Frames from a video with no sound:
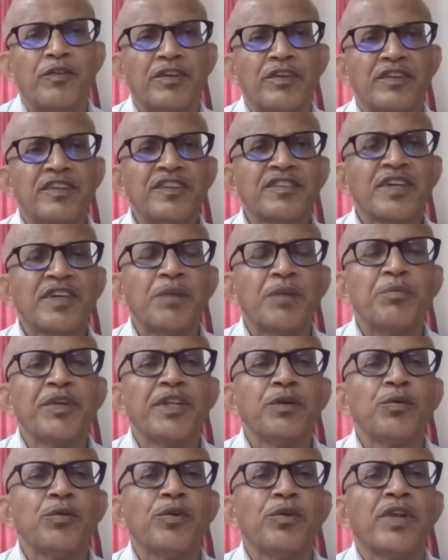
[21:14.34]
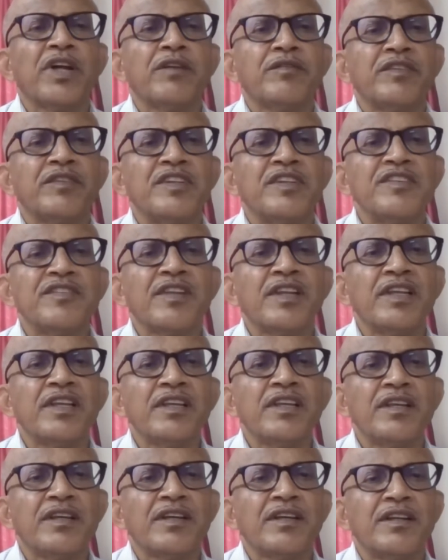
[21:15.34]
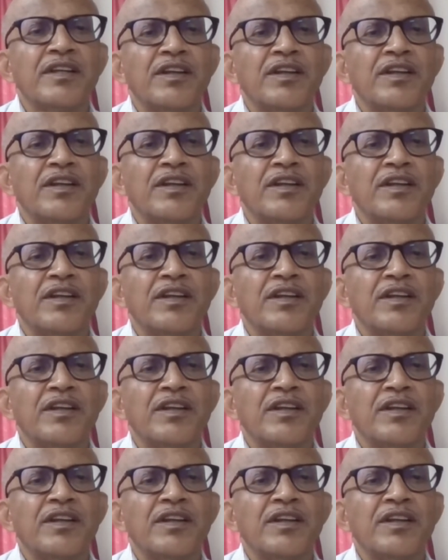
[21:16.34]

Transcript: this company could have easily